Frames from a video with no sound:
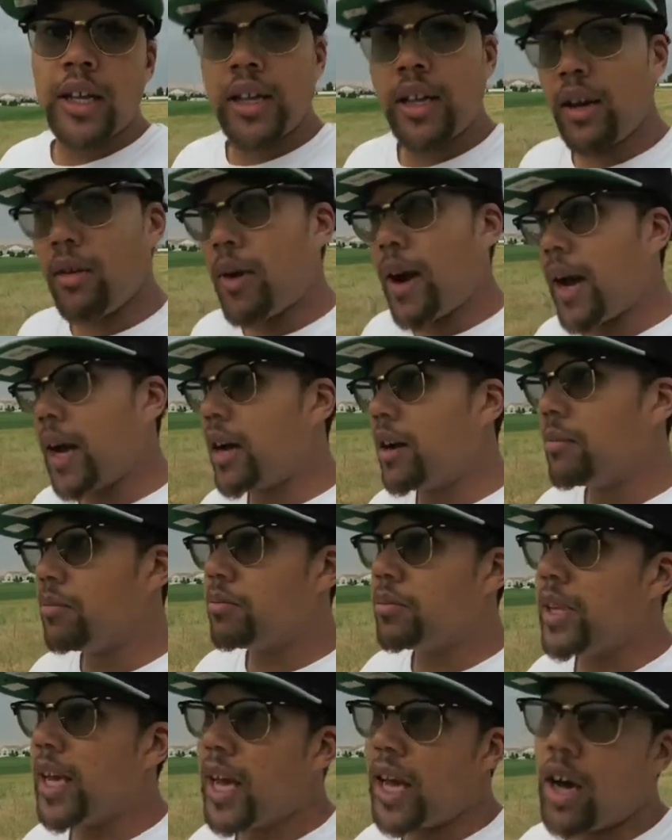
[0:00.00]
They rack up
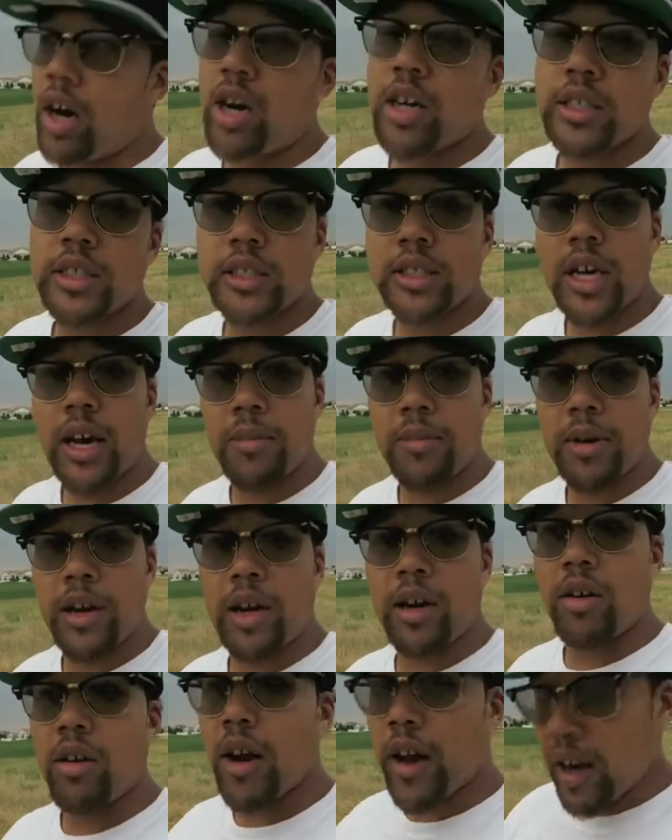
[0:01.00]
debt on top of
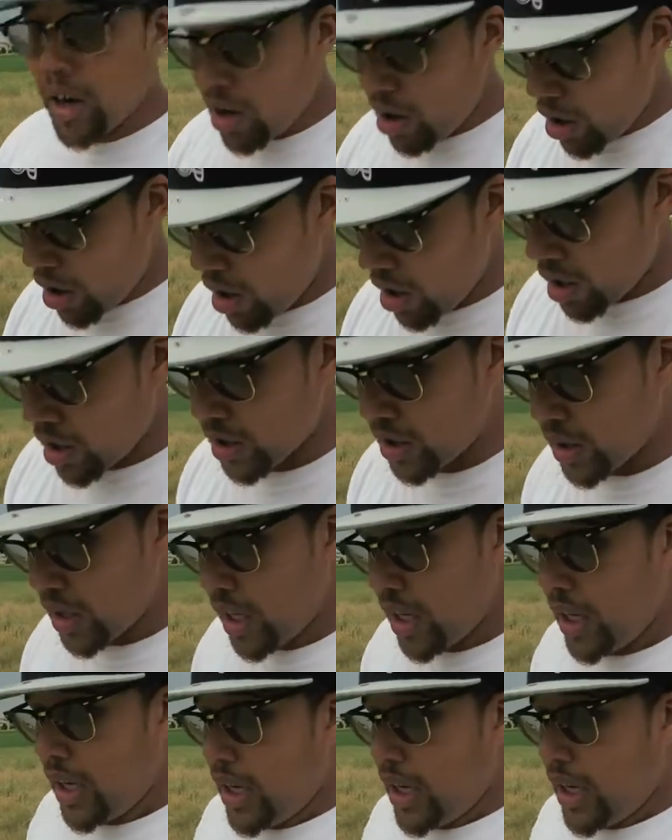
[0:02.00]
their credit cards.